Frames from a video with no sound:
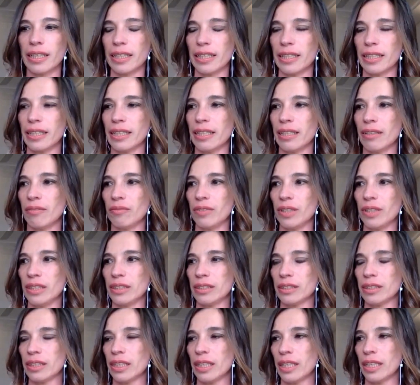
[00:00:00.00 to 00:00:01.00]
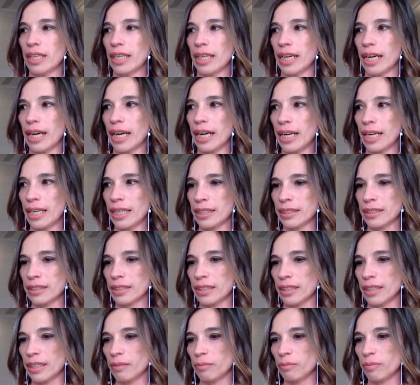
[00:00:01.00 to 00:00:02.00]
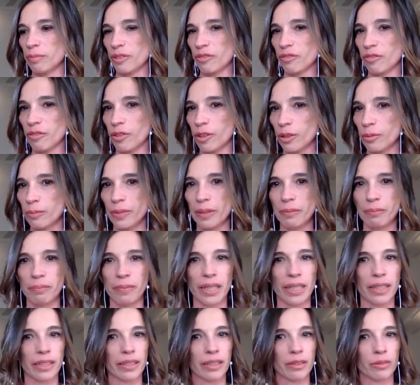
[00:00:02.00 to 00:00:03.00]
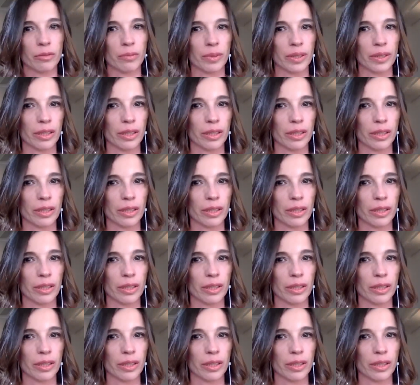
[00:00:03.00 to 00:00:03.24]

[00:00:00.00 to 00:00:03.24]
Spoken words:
I have this art and performing background,